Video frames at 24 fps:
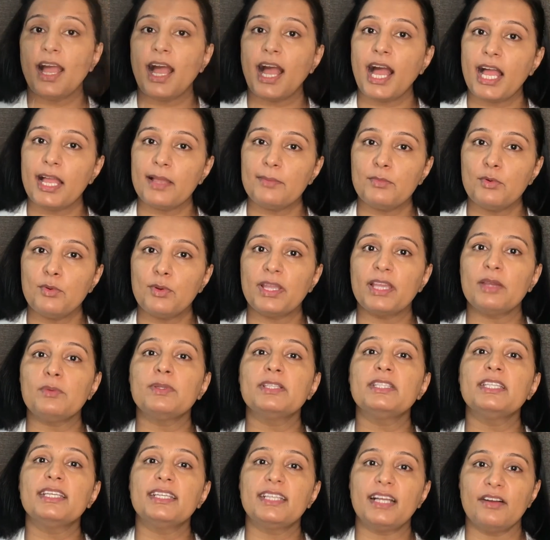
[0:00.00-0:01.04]
I am okay
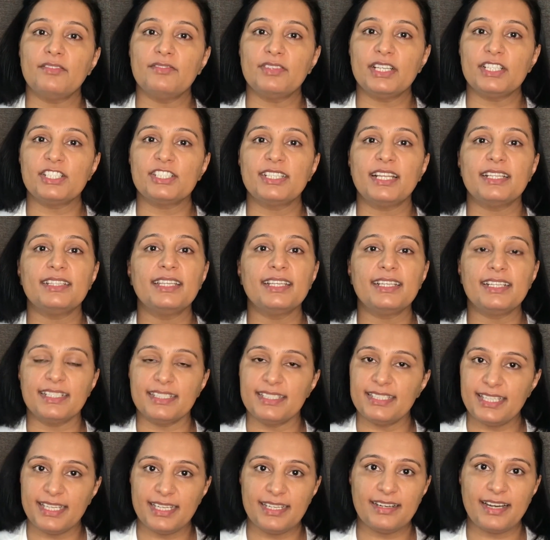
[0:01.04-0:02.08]
with the coverage that the
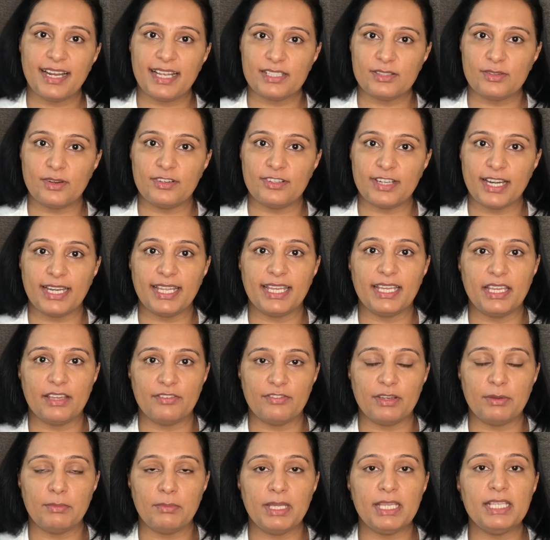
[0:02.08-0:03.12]
concealer has already
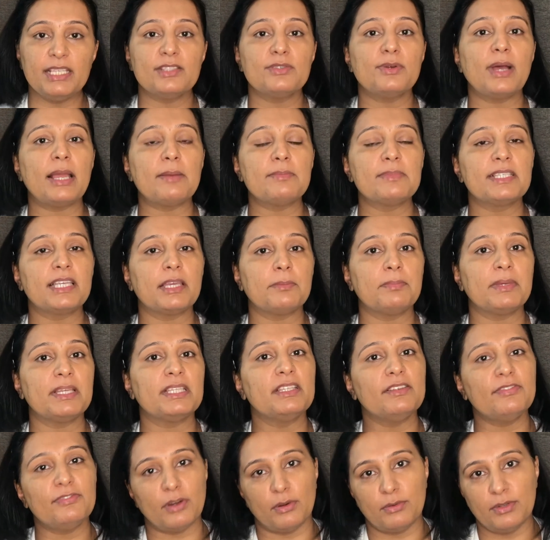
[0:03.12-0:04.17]
given me, so I am skipping
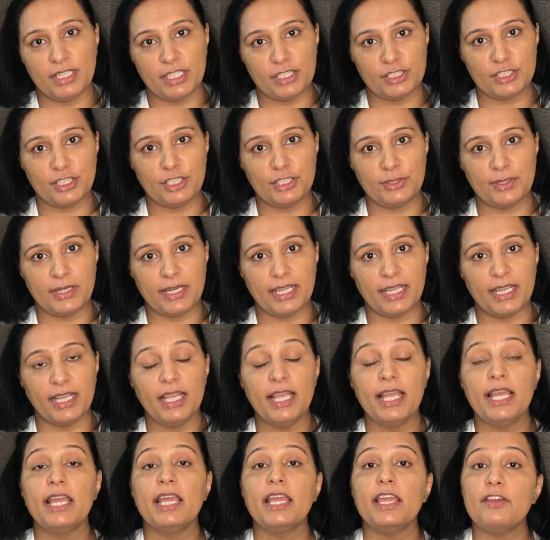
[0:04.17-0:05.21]
the foundation today.
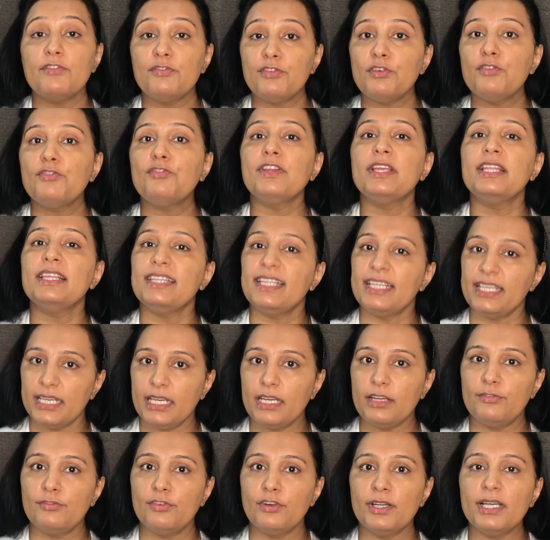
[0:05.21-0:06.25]
If you feel the
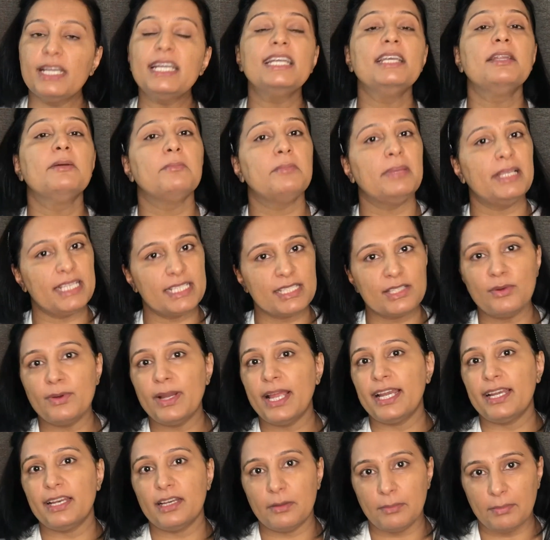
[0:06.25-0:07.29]
need for it, please go
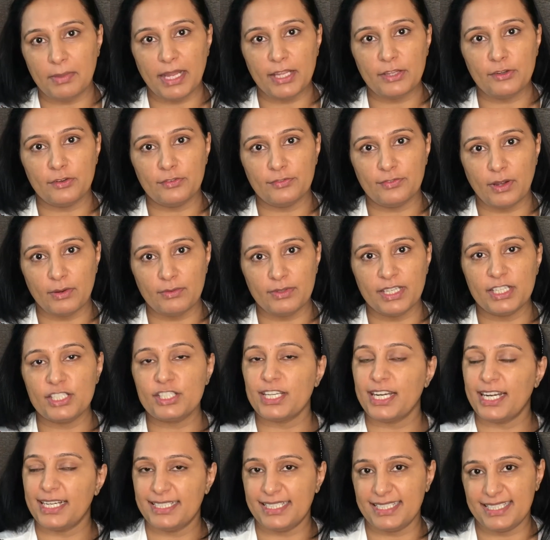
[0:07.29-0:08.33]
ahead and apply your
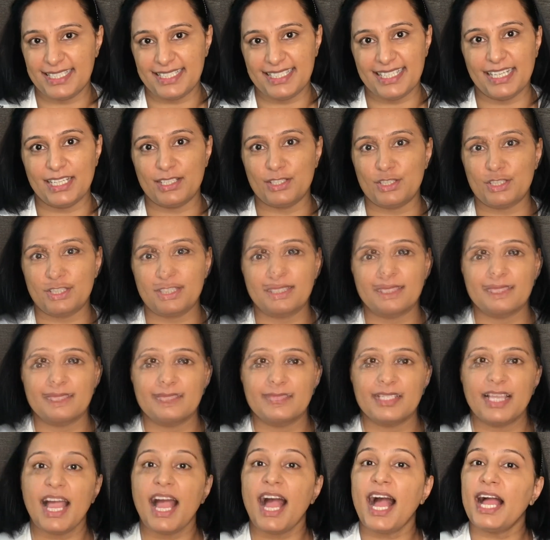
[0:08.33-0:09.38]
foundation at this stage.
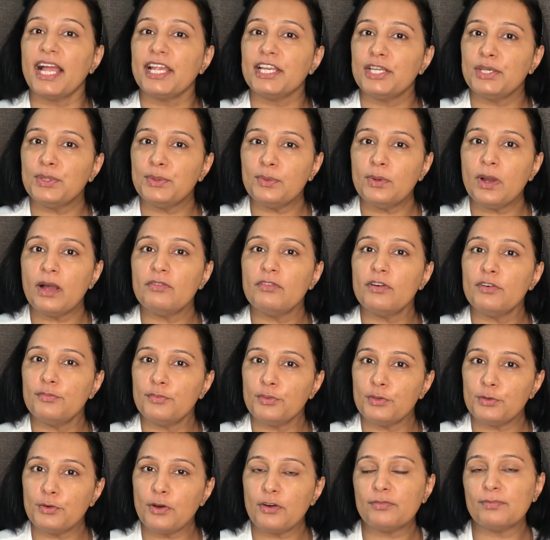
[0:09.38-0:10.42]
I do have a
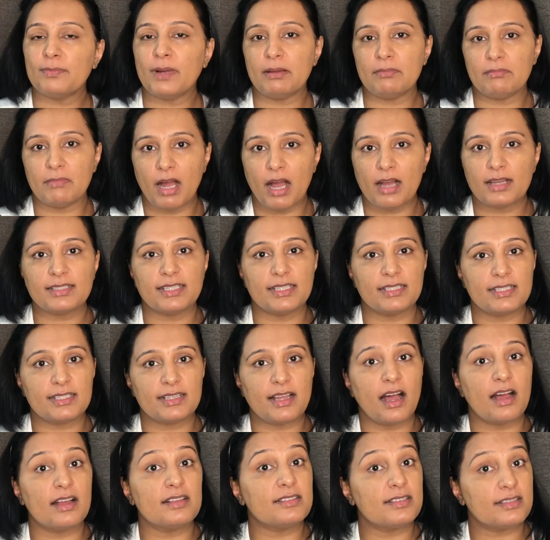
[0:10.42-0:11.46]
few of my marks and
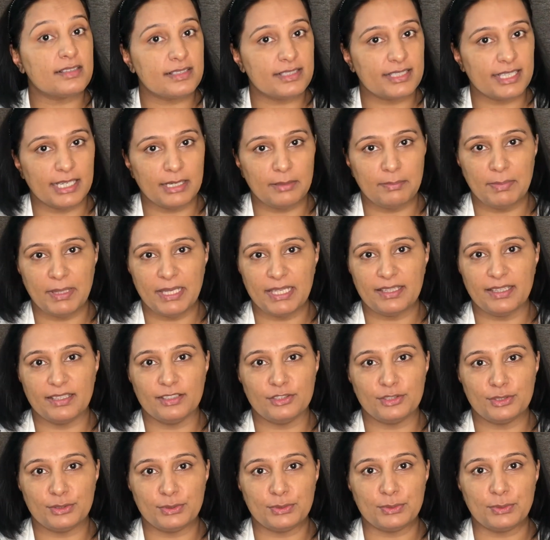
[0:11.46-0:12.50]
scars still peeking
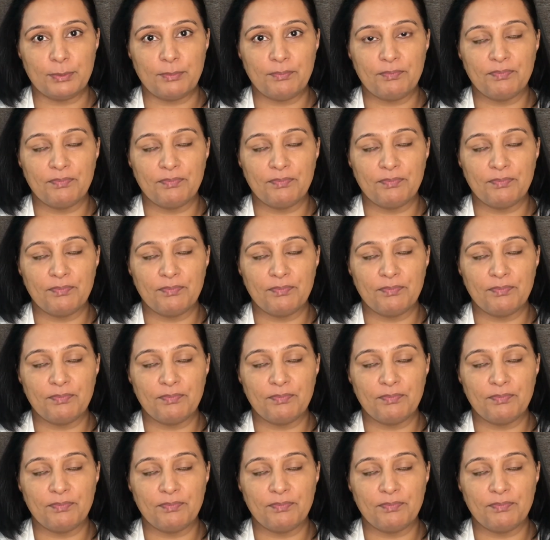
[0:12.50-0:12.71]
through.